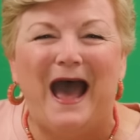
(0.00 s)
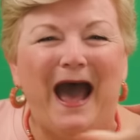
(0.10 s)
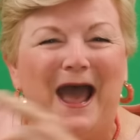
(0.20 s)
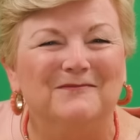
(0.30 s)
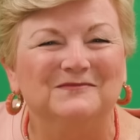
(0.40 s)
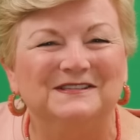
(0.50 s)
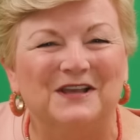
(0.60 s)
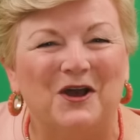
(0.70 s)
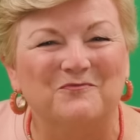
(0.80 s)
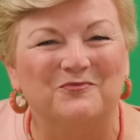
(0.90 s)
I'm
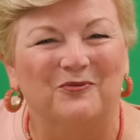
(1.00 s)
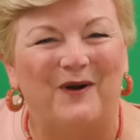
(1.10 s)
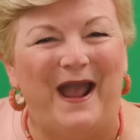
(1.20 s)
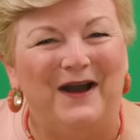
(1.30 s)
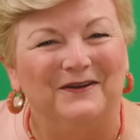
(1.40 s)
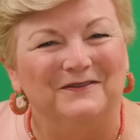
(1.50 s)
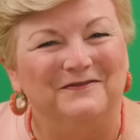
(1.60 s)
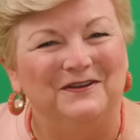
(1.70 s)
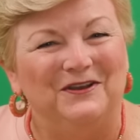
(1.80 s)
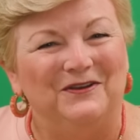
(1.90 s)
so proud
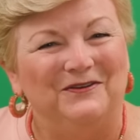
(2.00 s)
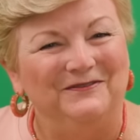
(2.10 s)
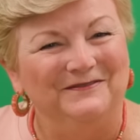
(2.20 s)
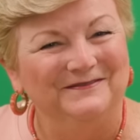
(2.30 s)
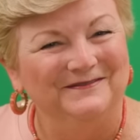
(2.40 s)
of you.